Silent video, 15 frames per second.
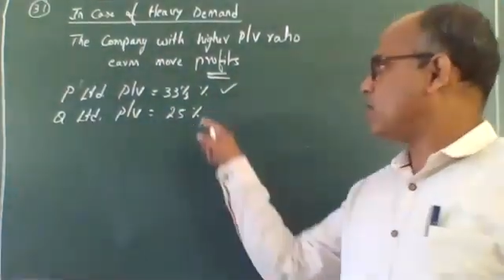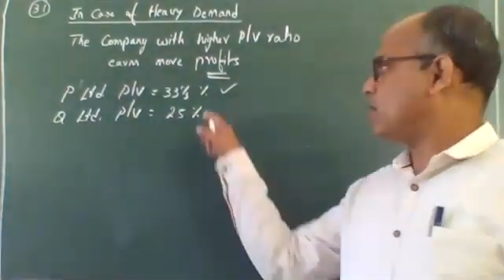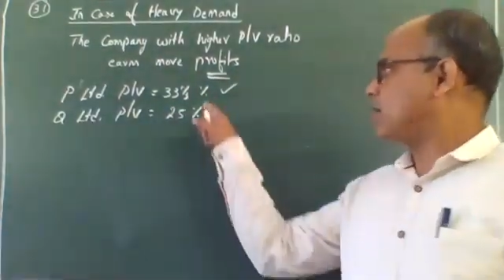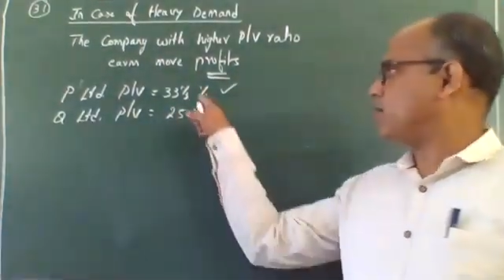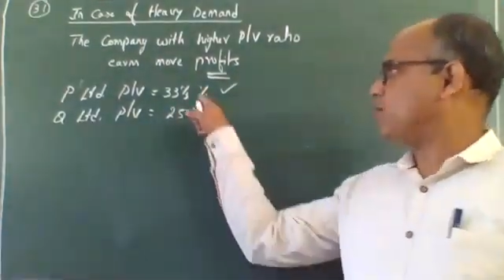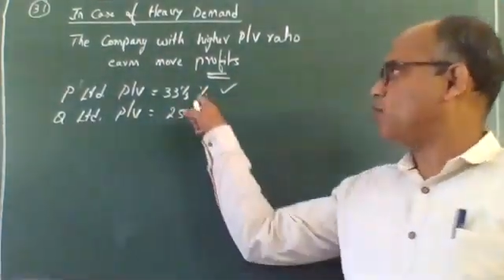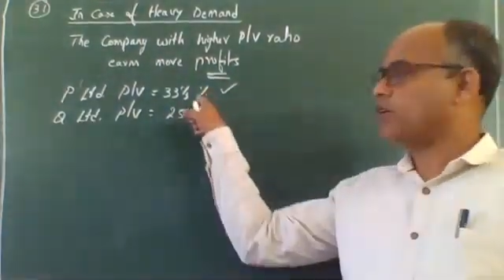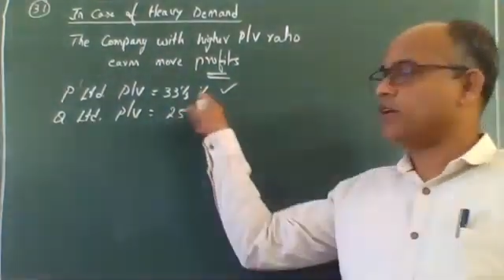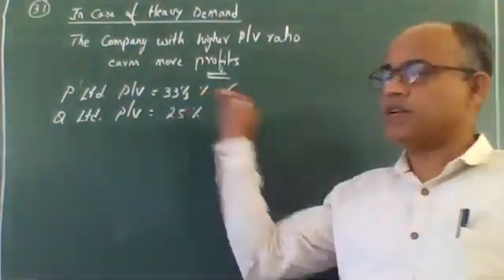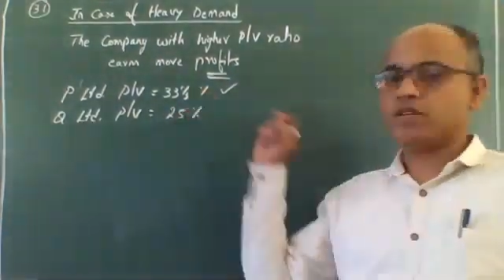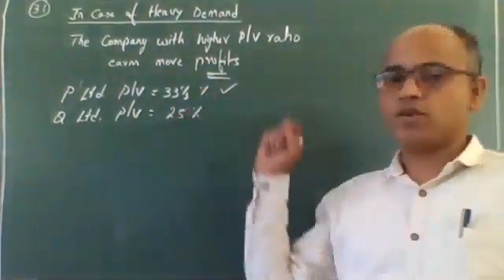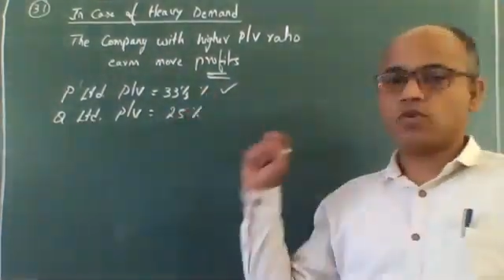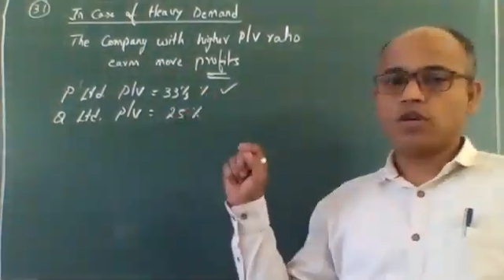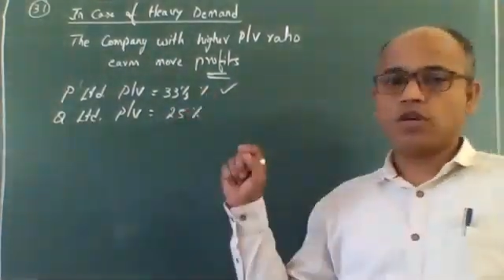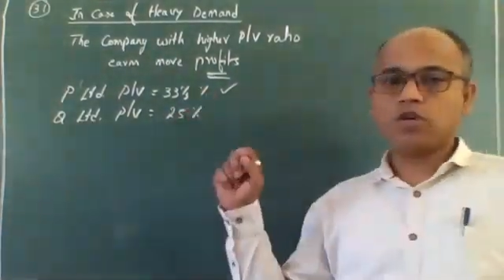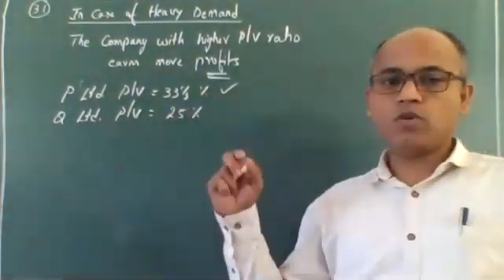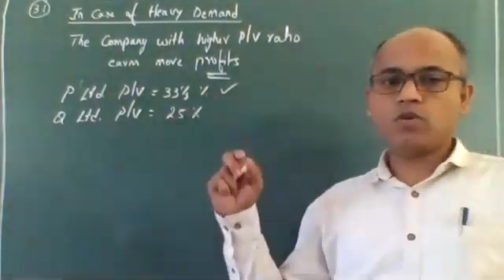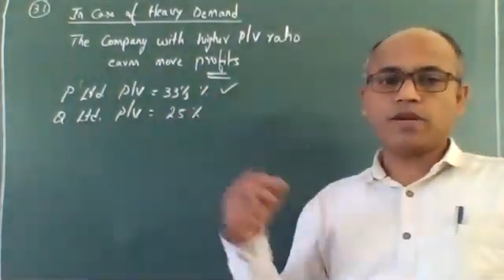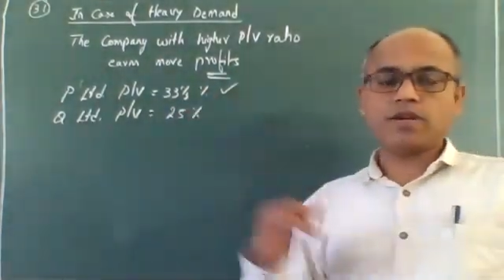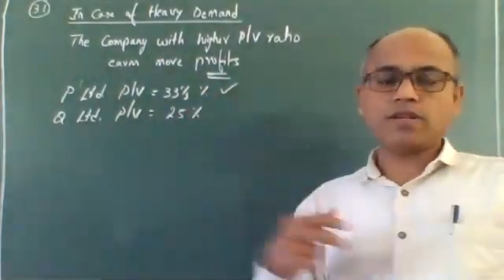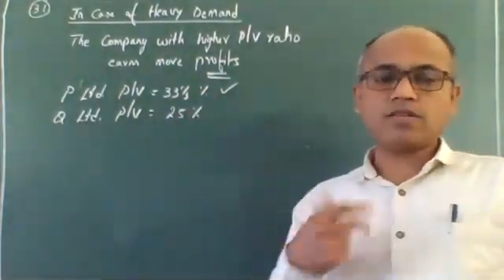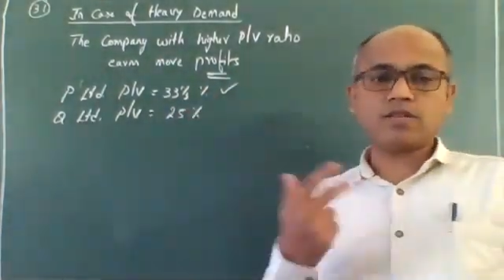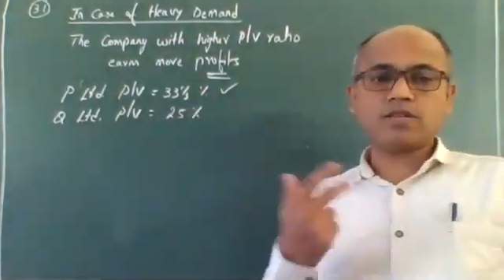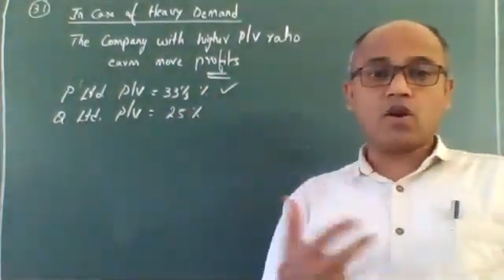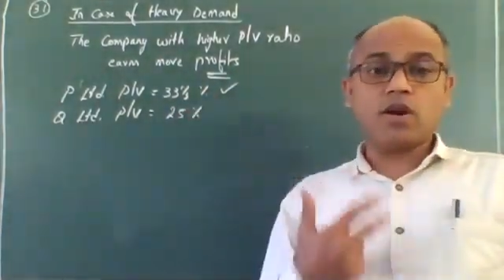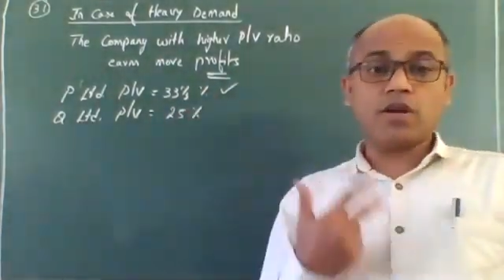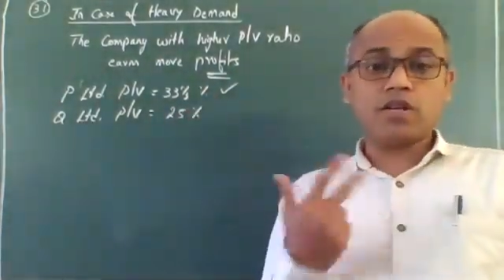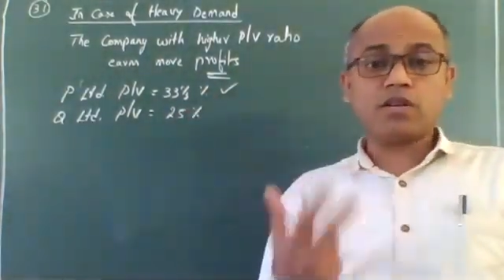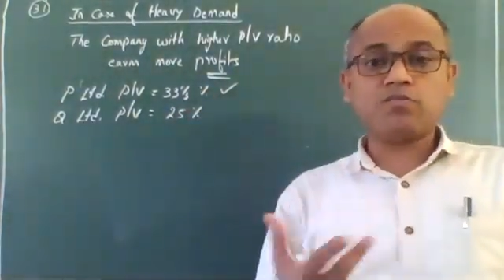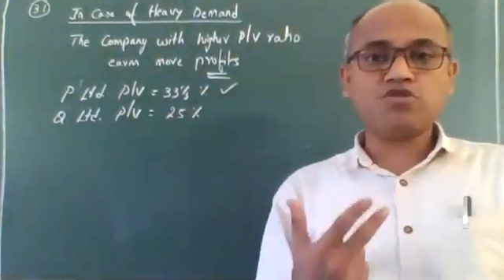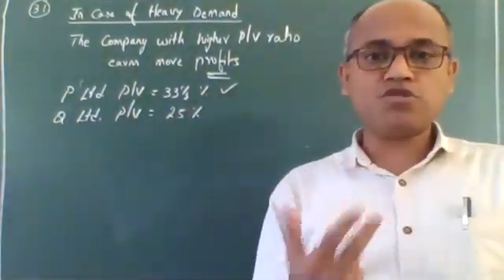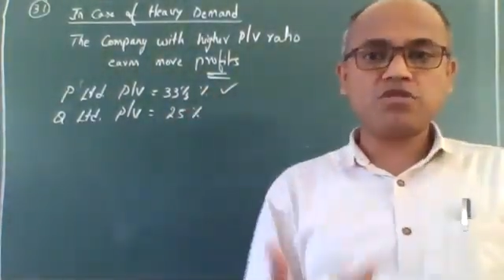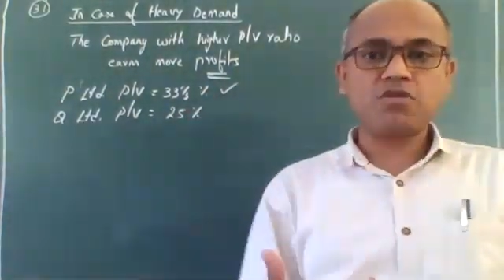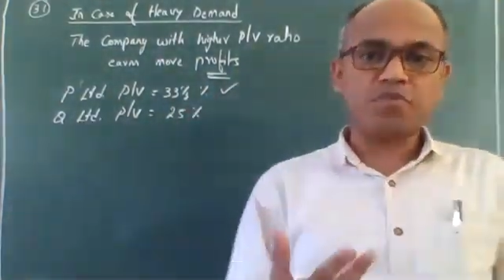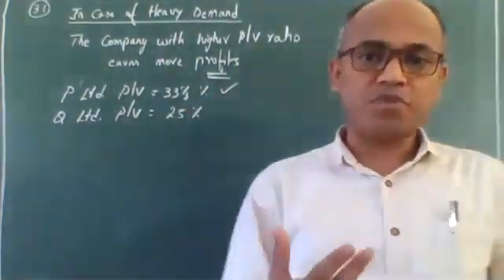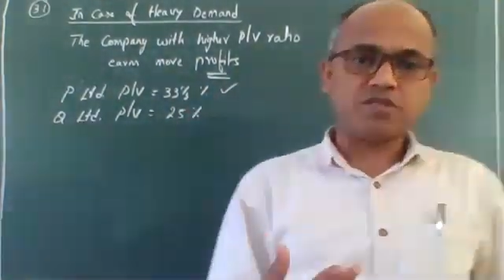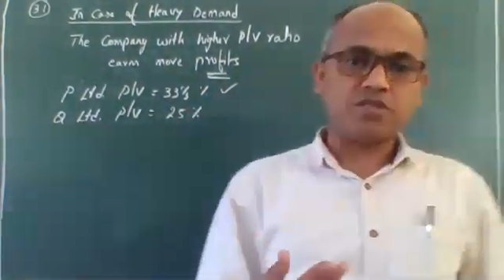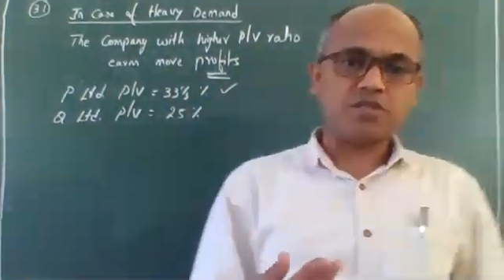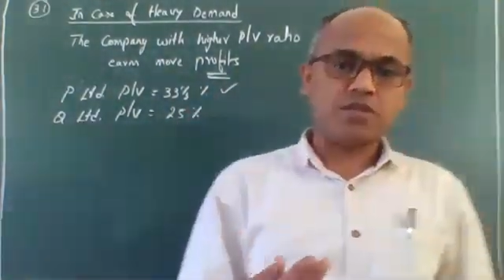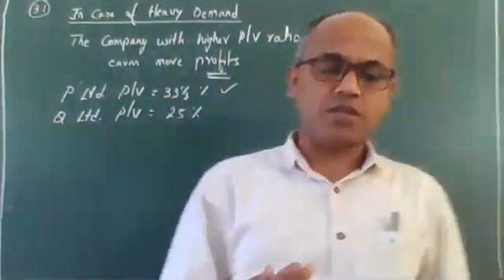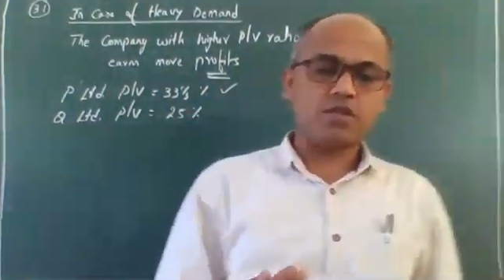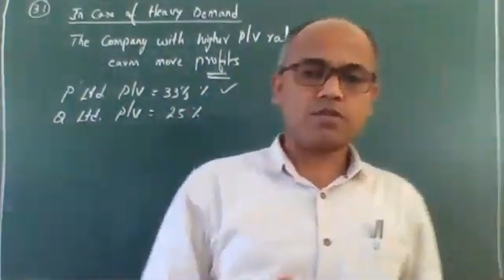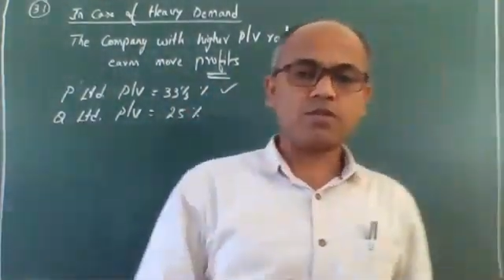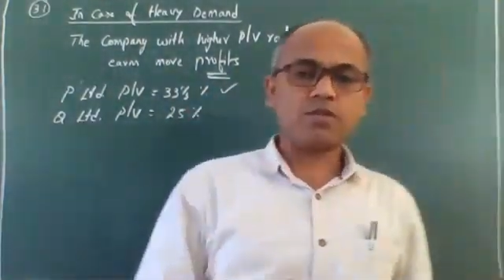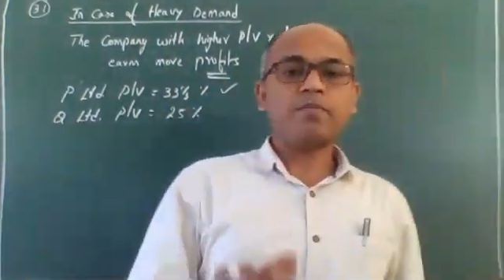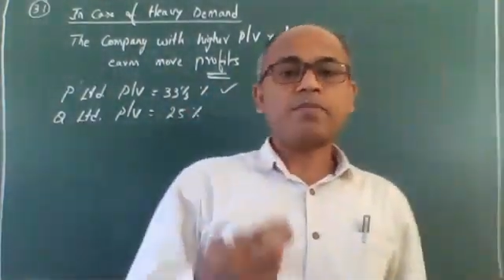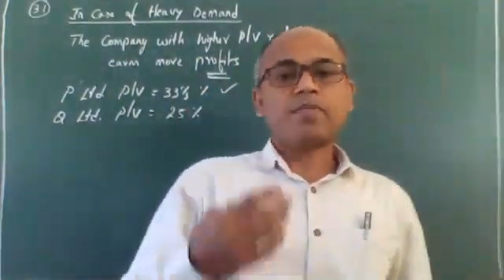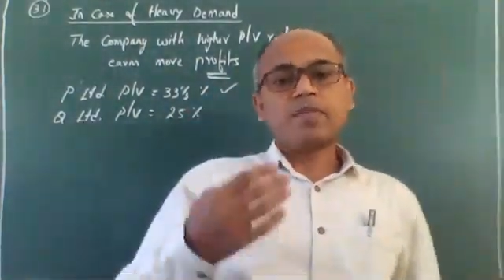I have already told you it is the contribution percentage.